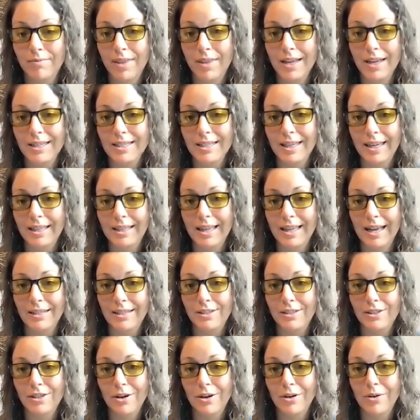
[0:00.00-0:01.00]
things like
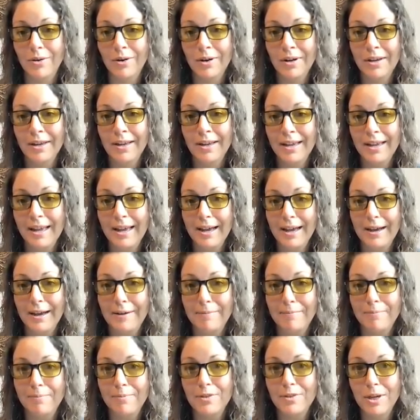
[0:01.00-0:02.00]
that so
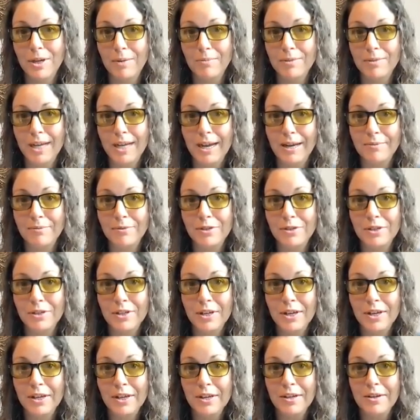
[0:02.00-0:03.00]
um, sometimes